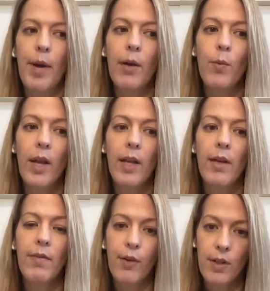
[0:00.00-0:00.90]
But
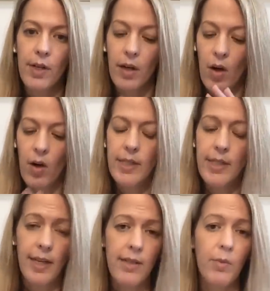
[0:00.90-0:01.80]
when, for all
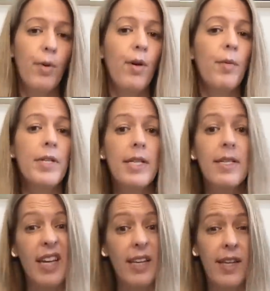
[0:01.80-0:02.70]
intents and
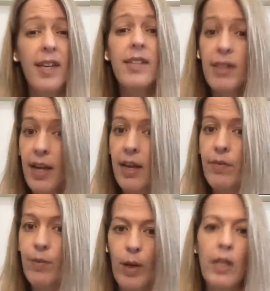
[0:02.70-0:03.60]
purposes in this
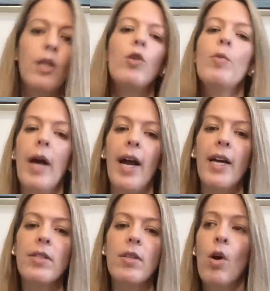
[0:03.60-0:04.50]
life, when you
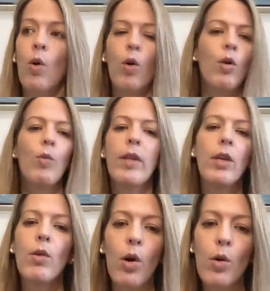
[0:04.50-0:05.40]
pass or when
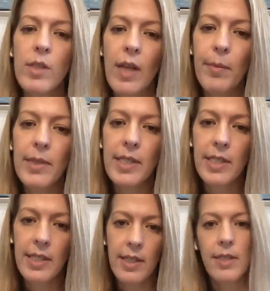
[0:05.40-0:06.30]
you go
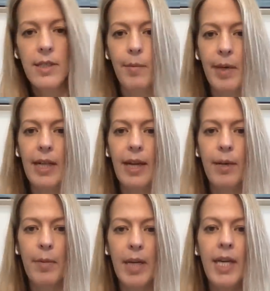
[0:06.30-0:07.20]
to see somebody
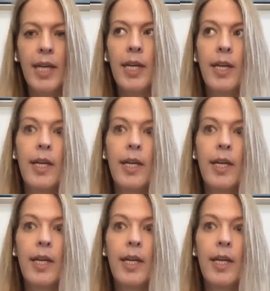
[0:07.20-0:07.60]
like me,